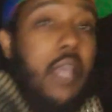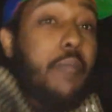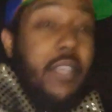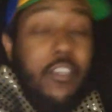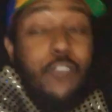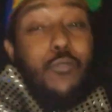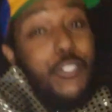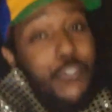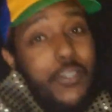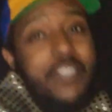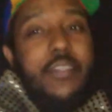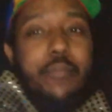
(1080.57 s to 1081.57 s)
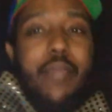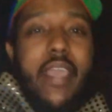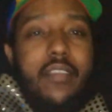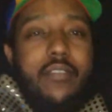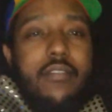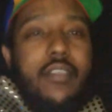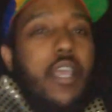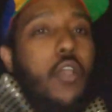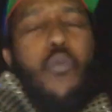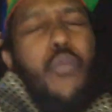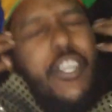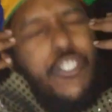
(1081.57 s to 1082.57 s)
because we trust the banks.
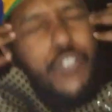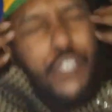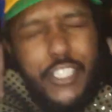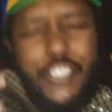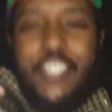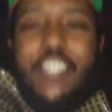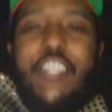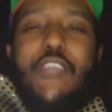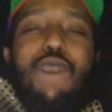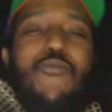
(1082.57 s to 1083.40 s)
We are traditionally